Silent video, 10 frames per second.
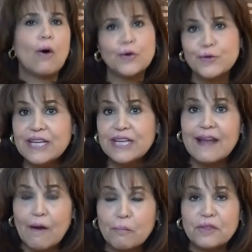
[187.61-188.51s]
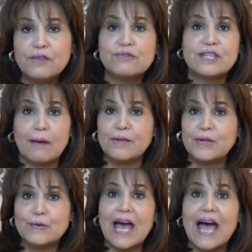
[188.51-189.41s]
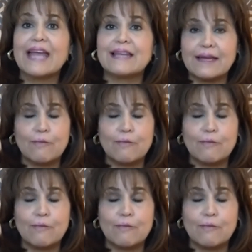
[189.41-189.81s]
or you need help with your W-9,